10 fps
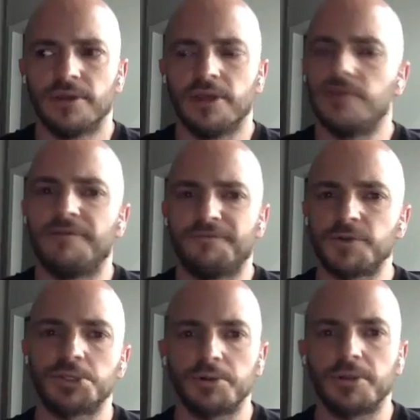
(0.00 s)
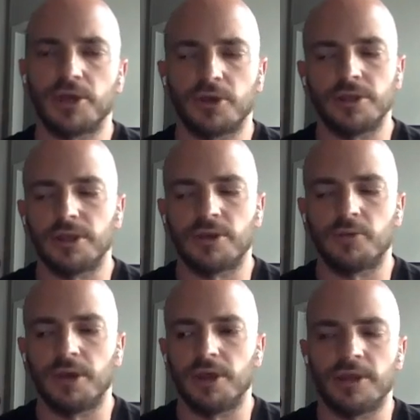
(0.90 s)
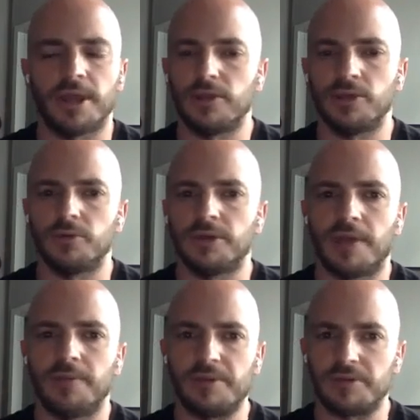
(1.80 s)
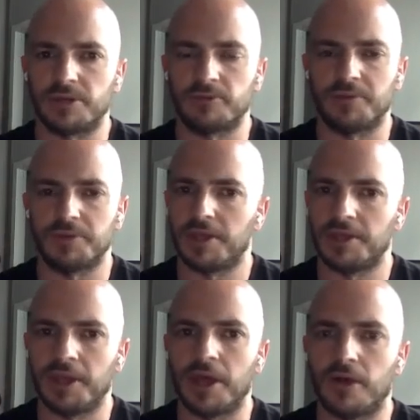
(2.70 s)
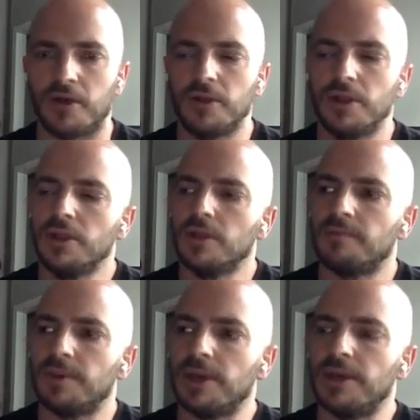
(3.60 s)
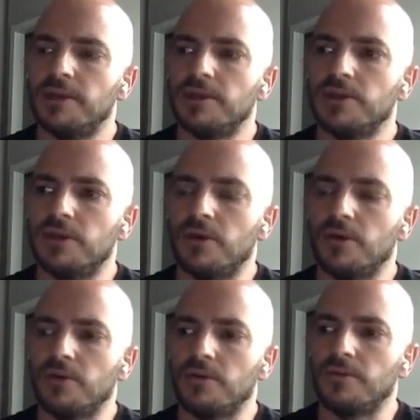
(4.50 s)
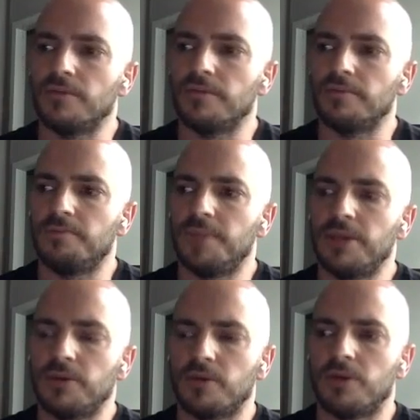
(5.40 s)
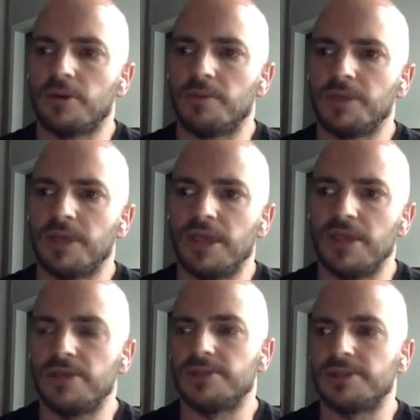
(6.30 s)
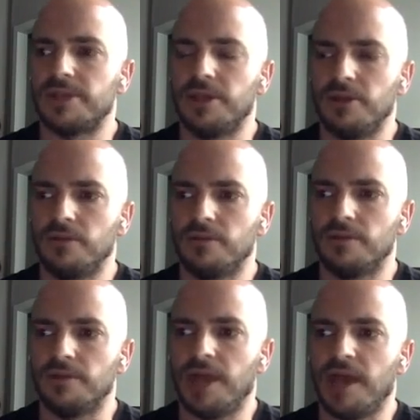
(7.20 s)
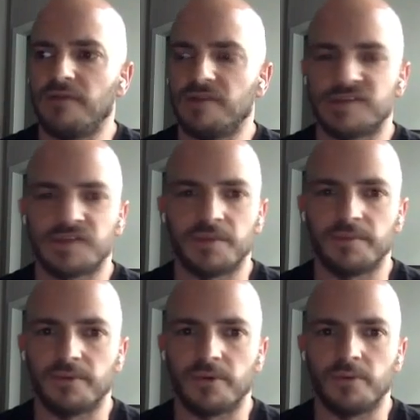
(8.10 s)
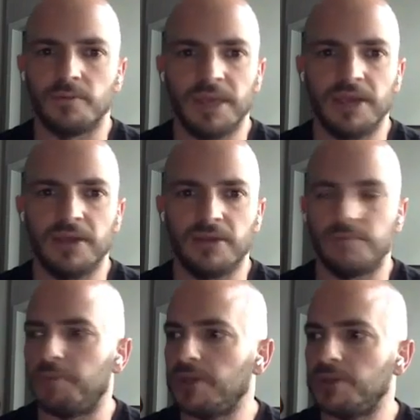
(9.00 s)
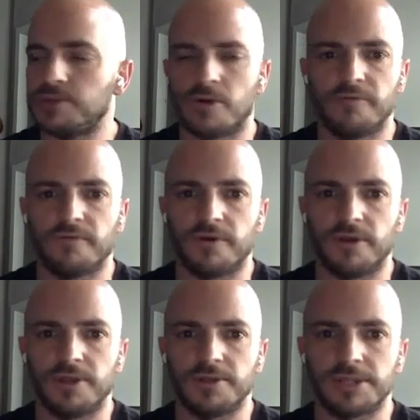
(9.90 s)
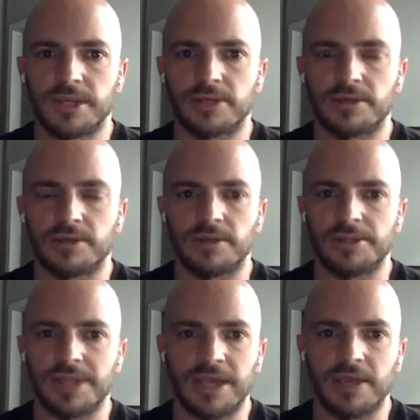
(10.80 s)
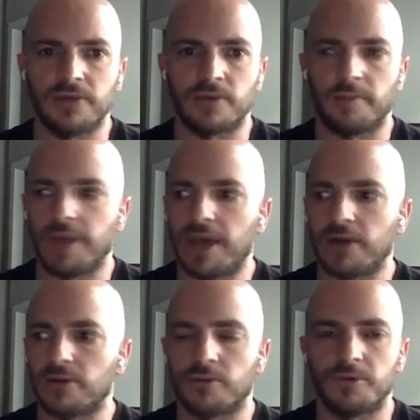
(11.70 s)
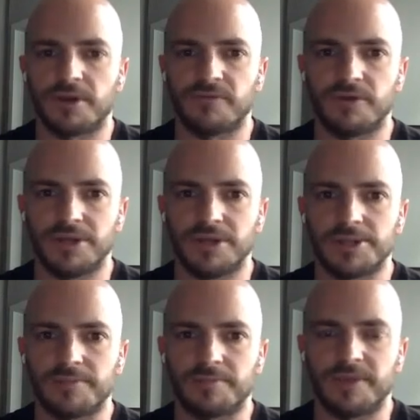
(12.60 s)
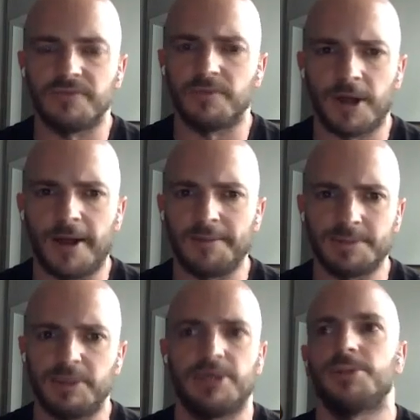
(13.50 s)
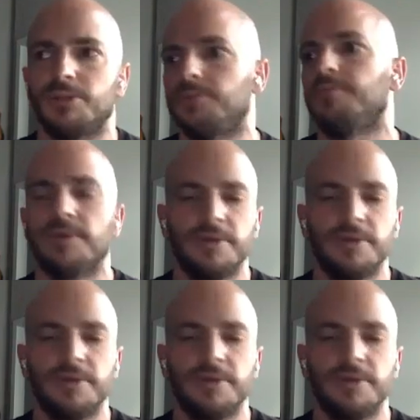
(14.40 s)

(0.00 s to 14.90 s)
and for sure that couldn't get away. Like, you would not be able to get away with that now. But growing up in the 80s and having some grown man bend you over and take his hand or a paddle or whatever it is and give you pops because you